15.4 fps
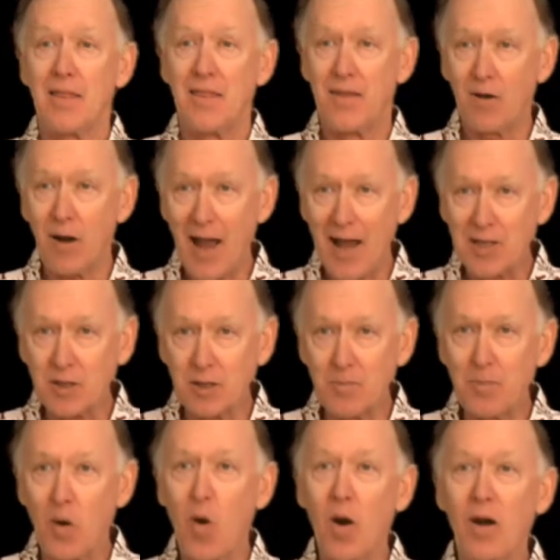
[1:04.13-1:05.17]
They're actually
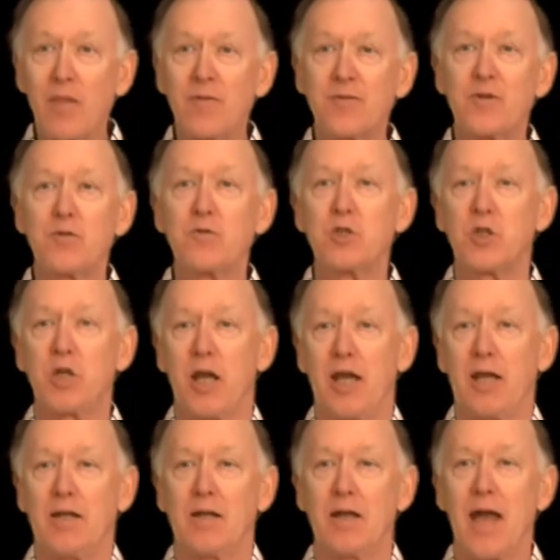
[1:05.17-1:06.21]
part of the food
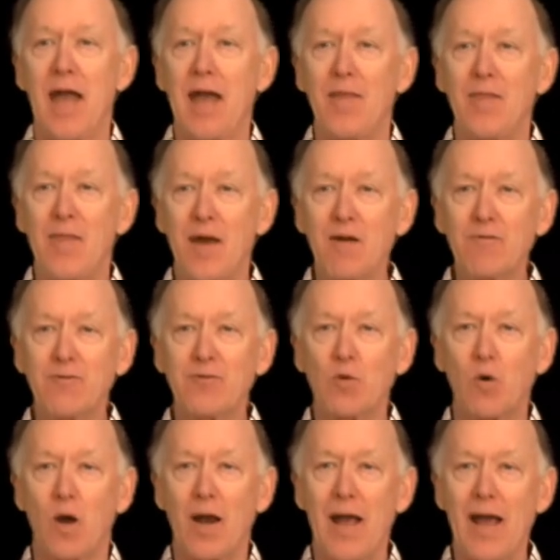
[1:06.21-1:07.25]
chain, and
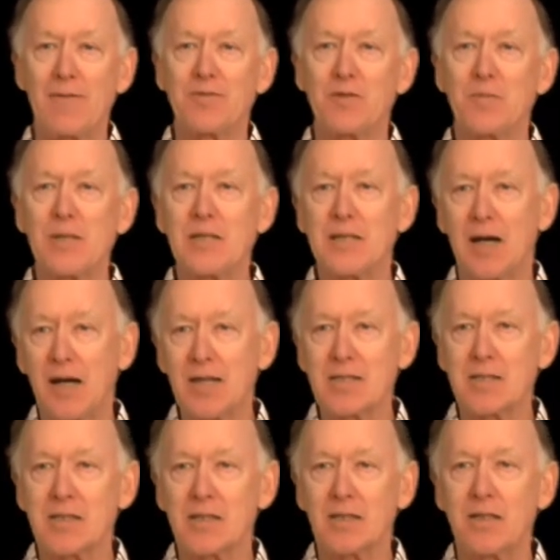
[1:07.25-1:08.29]
therefore have to be
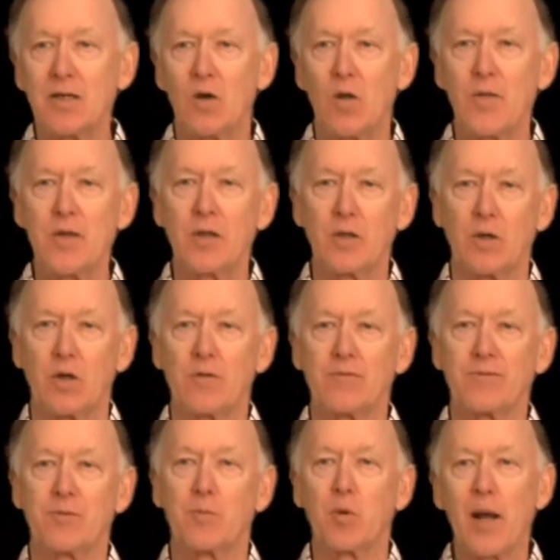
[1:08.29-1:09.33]
constantly on the alert
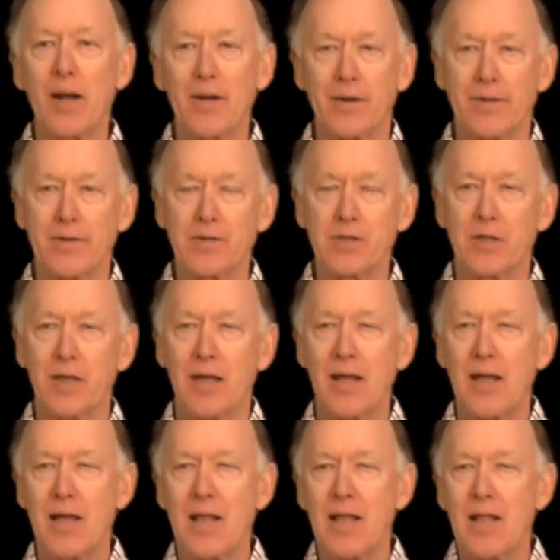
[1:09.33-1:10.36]
for predators.
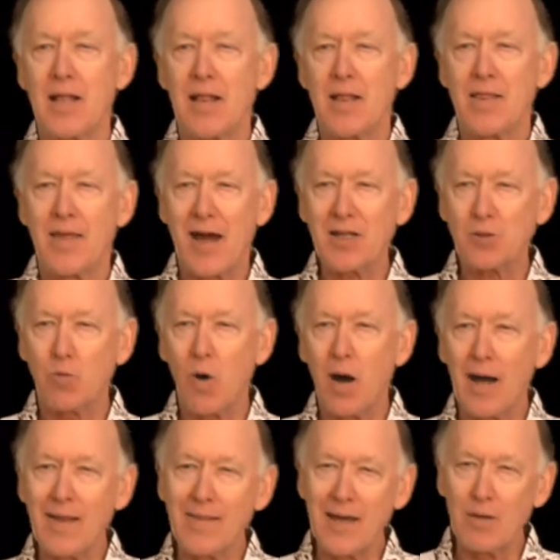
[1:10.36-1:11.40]
That's
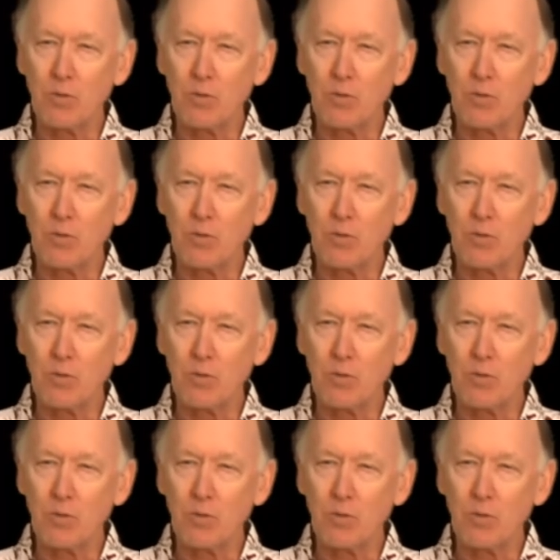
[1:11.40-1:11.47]
why they